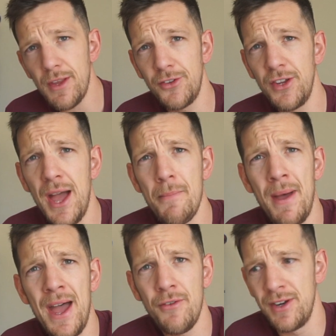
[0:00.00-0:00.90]
So yeah,
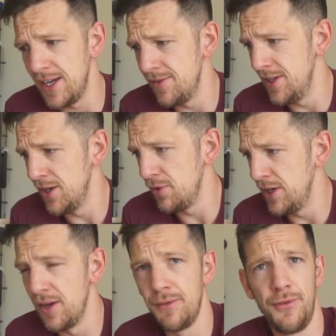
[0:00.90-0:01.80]
Mary in the
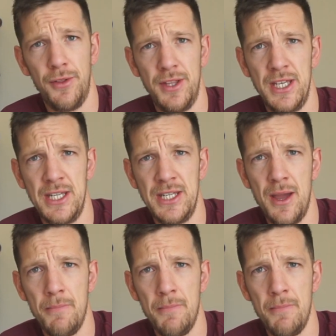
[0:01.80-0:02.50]
arena for the